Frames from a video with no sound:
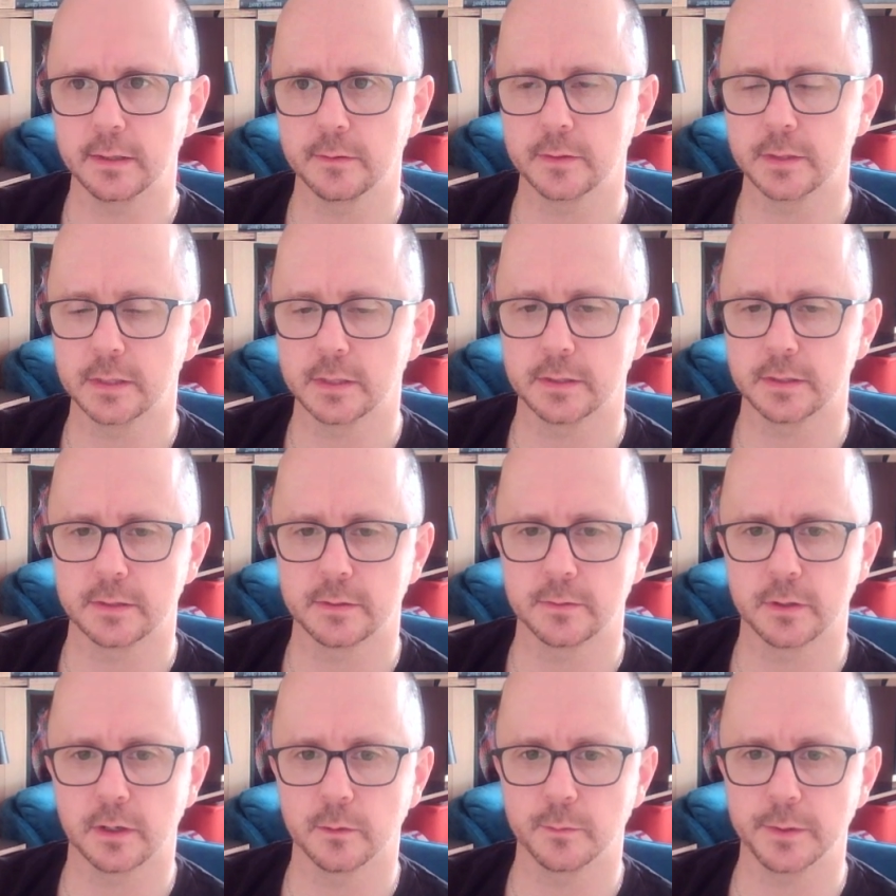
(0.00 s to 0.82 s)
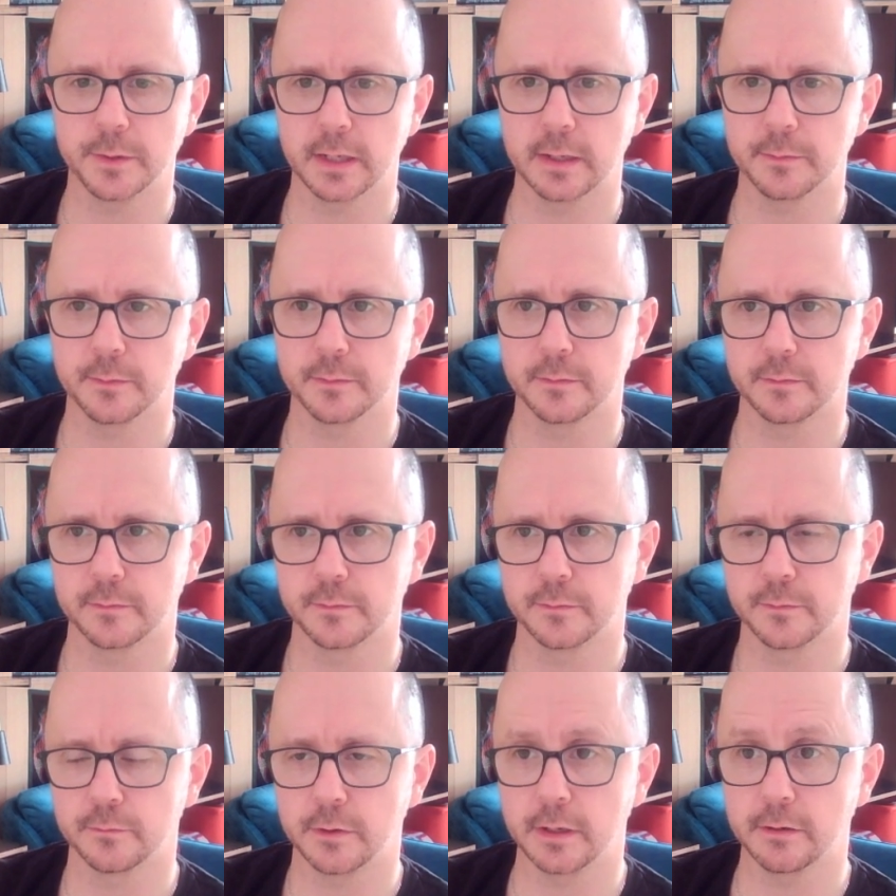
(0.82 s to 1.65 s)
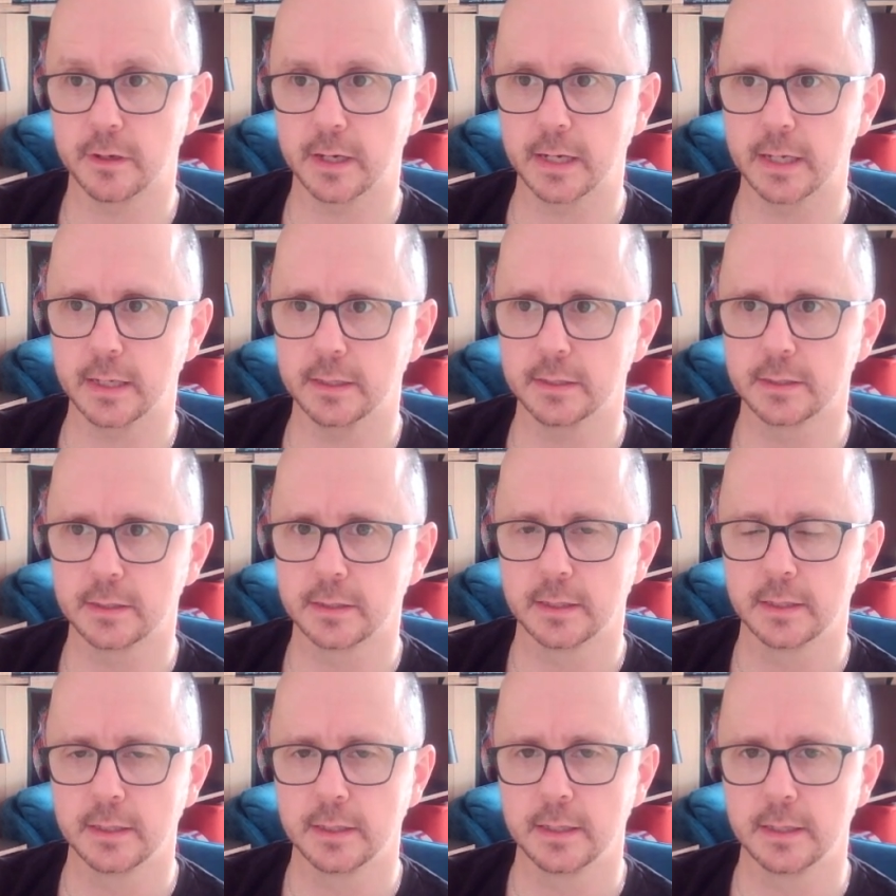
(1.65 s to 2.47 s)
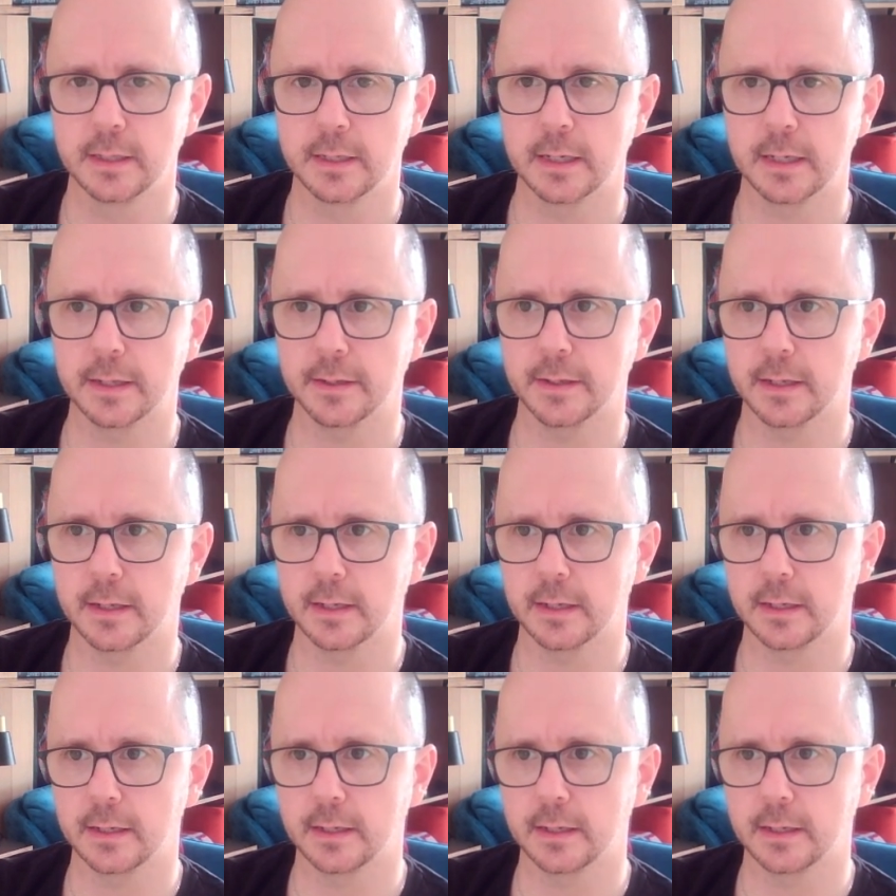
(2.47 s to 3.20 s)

which is told PM rearranged, and then